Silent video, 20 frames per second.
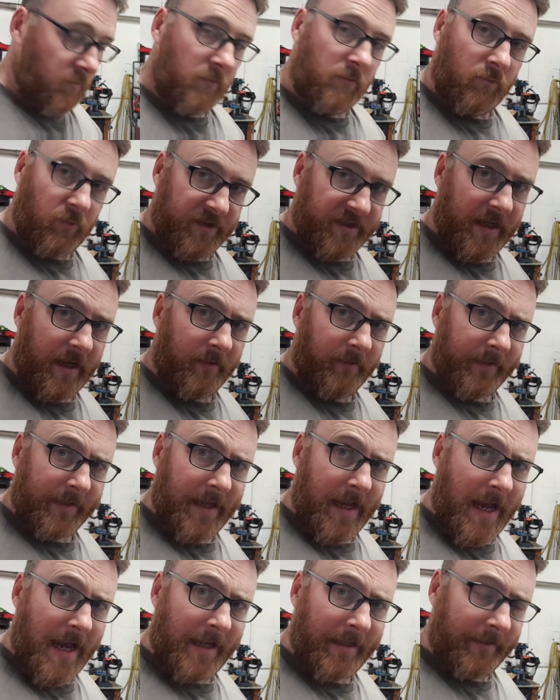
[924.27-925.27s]
we certainly
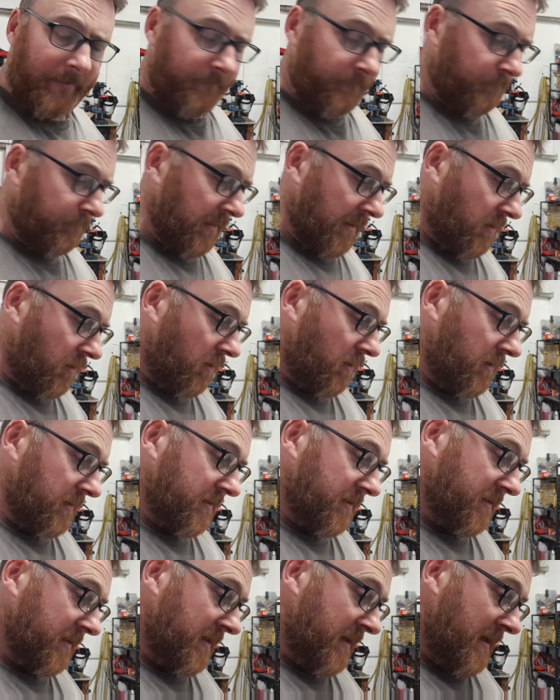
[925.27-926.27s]
can,
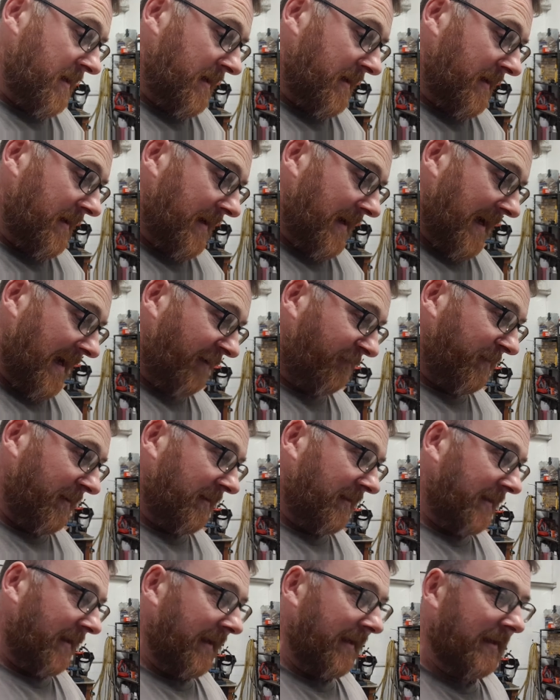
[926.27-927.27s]
because I've
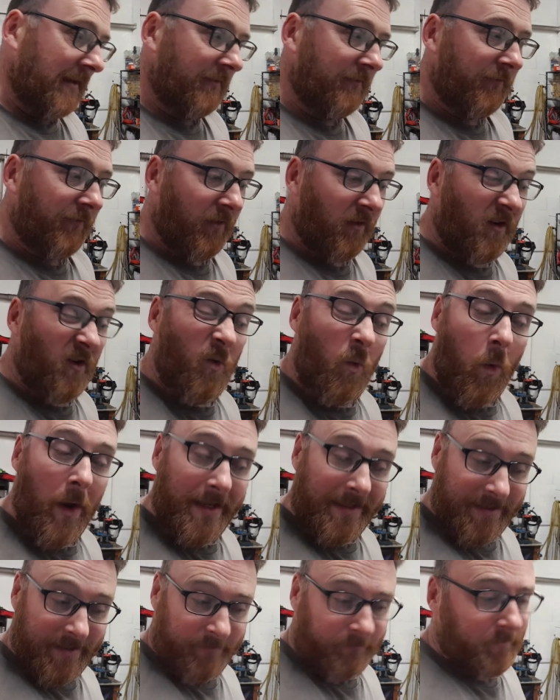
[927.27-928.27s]
been thinking for
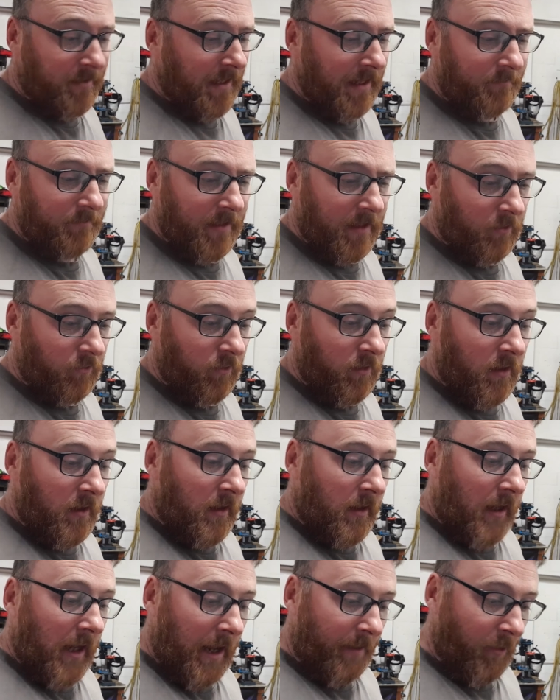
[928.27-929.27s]
quite some time now
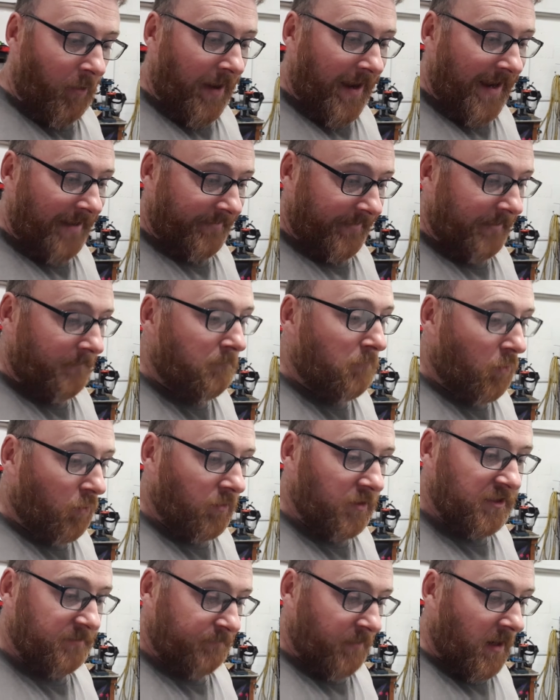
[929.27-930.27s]
about adding
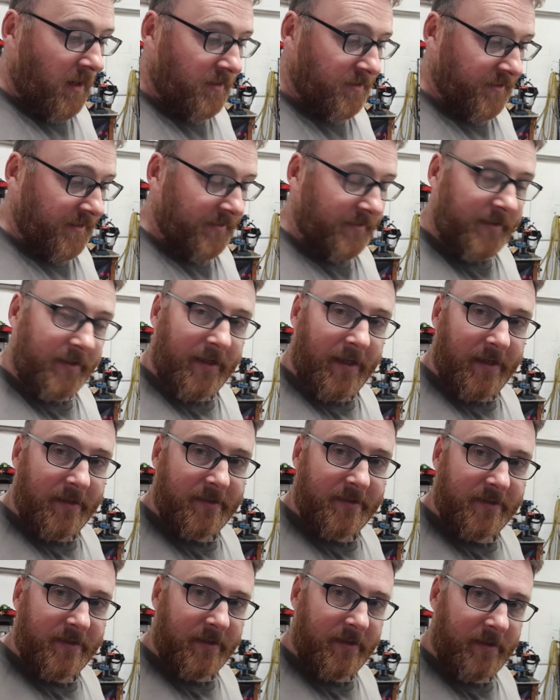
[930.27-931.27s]
more spars into
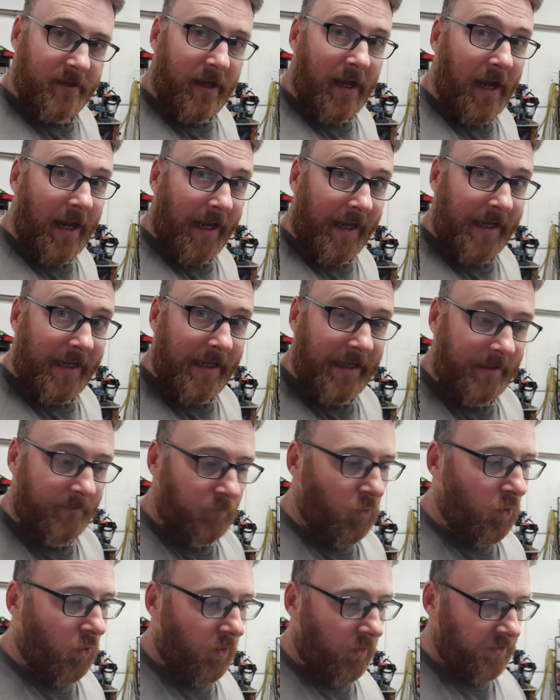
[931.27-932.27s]
this, i.e.
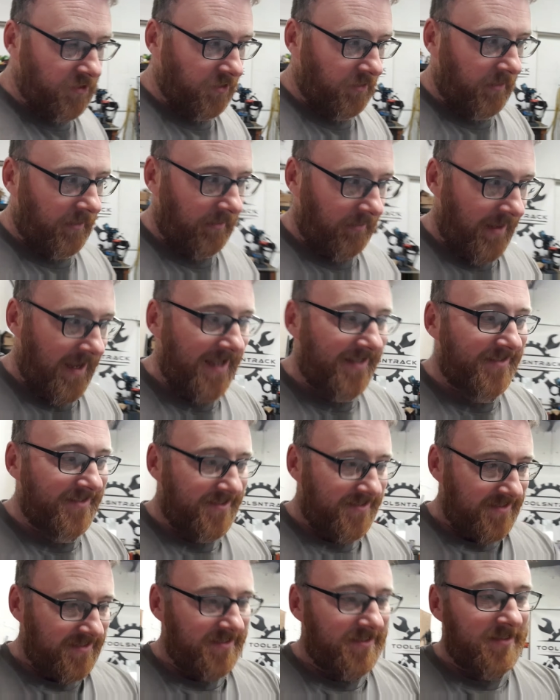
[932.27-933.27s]
more sort of
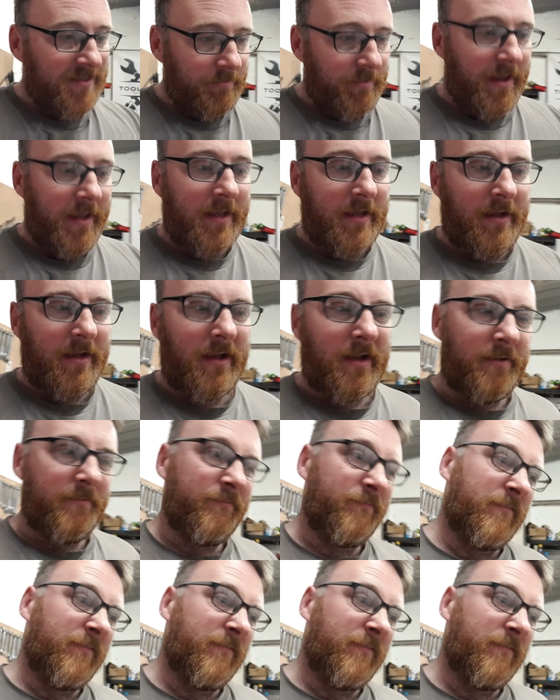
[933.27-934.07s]
lattices to make a